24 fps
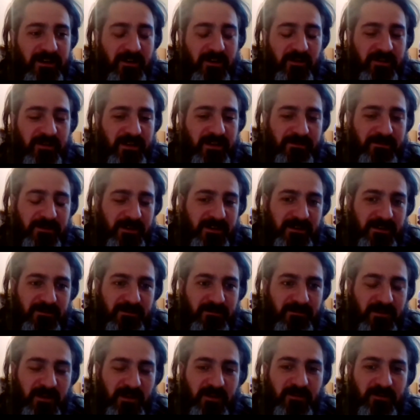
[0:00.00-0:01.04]
definitely,
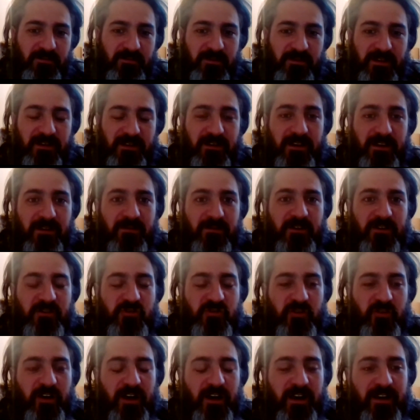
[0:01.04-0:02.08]
give it a
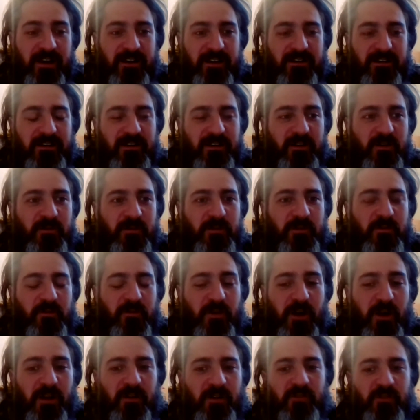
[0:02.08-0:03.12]
try, and if you
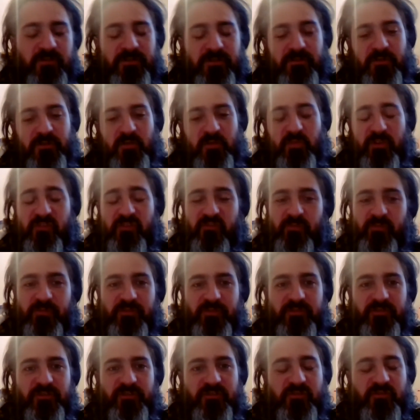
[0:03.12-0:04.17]
follow a few
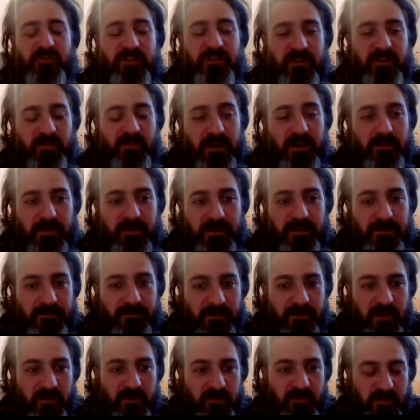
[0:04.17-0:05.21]
principles, your tree will probably
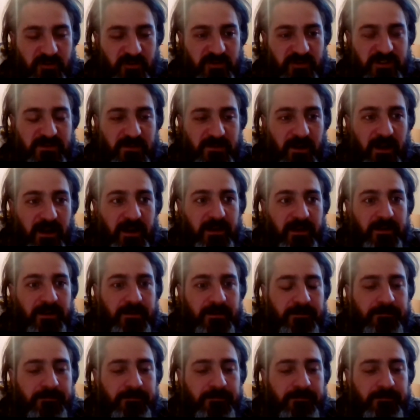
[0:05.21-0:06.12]
do just fine.